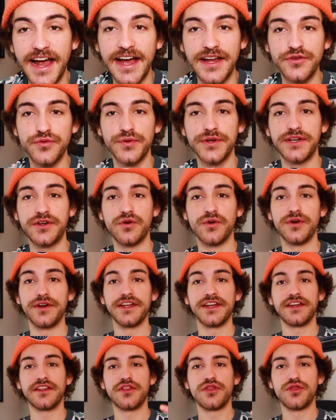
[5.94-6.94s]
And
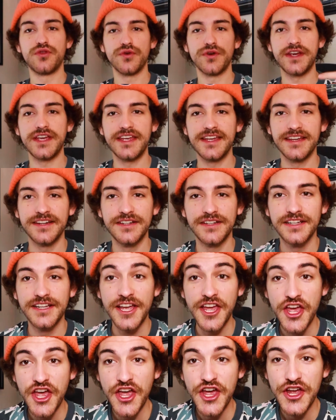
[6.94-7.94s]
recording. 3,
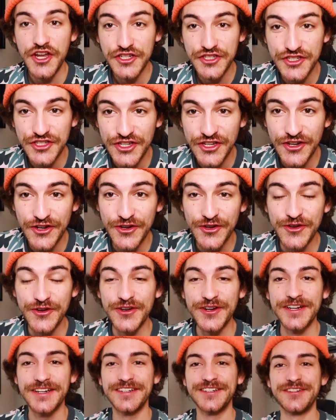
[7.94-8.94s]

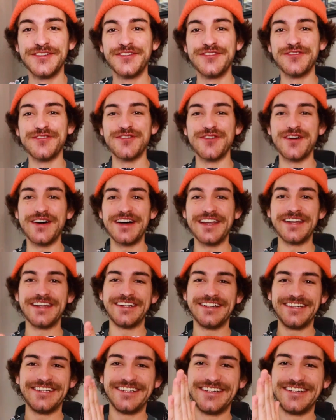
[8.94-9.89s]
2, 1.